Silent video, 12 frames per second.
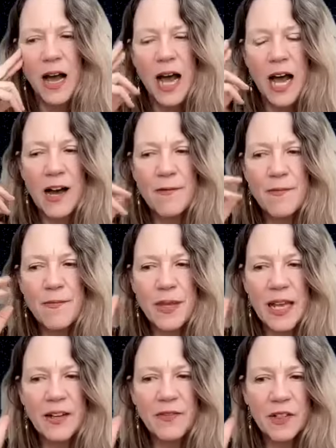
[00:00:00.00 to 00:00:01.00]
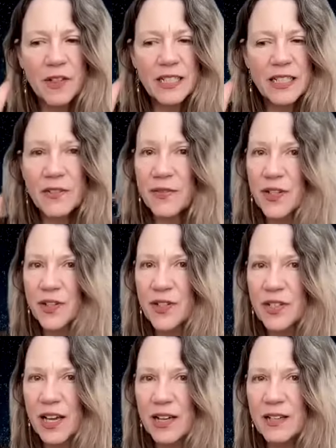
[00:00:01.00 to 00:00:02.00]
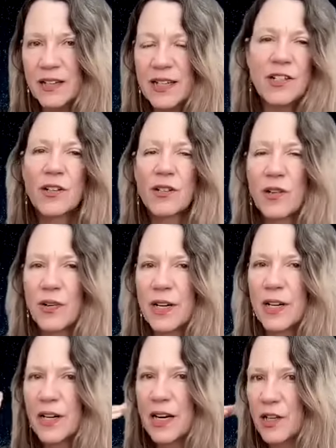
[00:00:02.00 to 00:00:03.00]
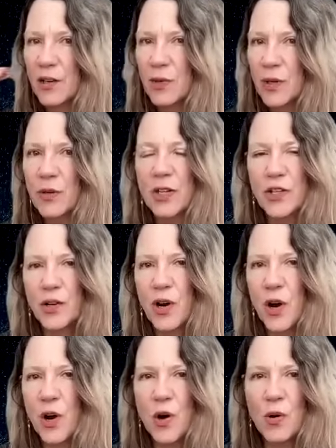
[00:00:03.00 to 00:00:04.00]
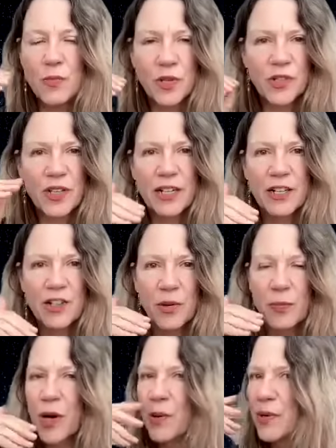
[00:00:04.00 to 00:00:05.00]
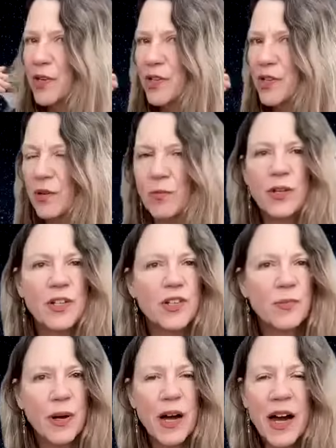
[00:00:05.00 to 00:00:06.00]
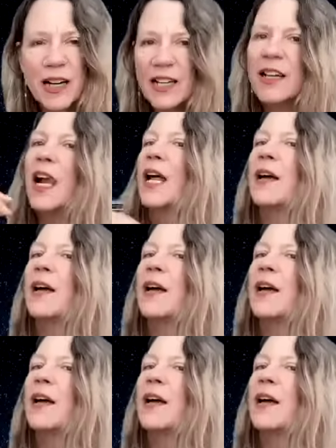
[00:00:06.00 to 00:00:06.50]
Um, and if you're listening for your sun, it's your career, and your moon, it's your home, your sun, it's your purpose, your moon is your body.